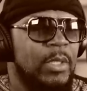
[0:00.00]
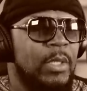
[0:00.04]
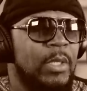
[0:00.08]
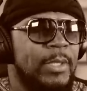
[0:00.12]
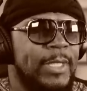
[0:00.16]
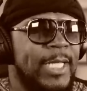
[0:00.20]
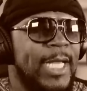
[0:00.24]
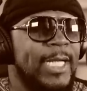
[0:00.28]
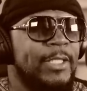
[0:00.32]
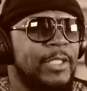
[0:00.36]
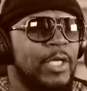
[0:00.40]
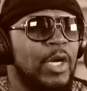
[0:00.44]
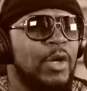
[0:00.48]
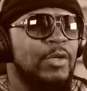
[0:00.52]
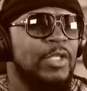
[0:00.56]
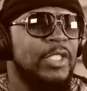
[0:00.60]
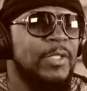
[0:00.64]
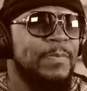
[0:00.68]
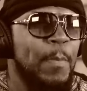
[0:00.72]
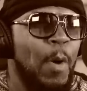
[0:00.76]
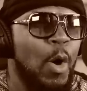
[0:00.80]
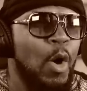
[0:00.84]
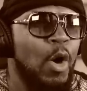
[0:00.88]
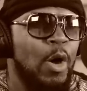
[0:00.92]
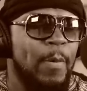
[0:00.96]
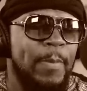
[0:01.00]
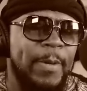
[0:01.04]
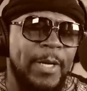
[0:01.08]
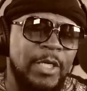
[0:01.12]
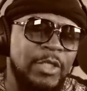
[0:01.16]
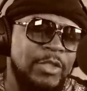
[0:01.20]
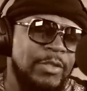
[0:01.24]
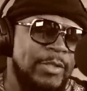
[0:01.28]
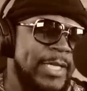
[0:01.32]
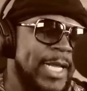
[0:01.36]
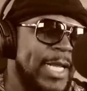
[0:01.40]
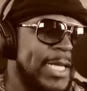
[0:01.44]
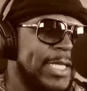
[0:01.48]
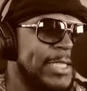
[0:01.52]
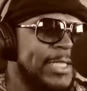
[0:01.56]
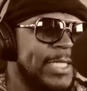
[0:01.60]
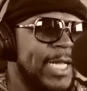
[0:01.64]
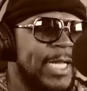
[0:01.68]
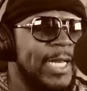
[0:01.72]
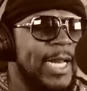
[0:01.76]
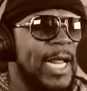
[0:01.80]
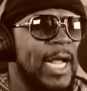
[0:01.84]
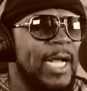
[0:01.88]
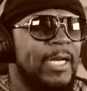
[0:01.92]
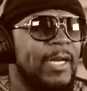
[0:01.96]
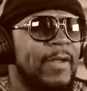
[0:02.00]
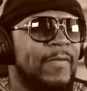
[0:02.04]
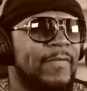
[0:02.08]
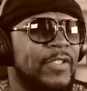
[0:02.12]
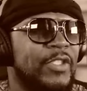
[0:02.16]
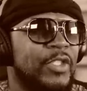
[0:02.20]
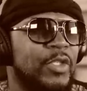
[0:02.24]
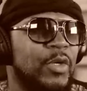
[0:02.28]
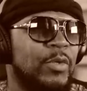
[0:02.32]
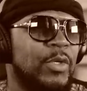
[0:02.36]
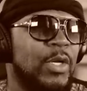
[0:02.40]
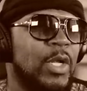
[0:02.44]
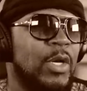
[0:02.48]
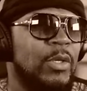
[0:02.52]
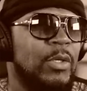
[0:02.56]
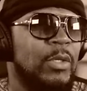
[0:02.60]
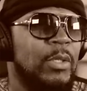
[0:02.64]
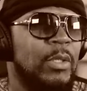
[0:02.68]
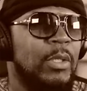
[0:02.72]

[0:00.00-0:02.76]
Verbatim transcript: that turned spoiled because you let it stay down there for so long.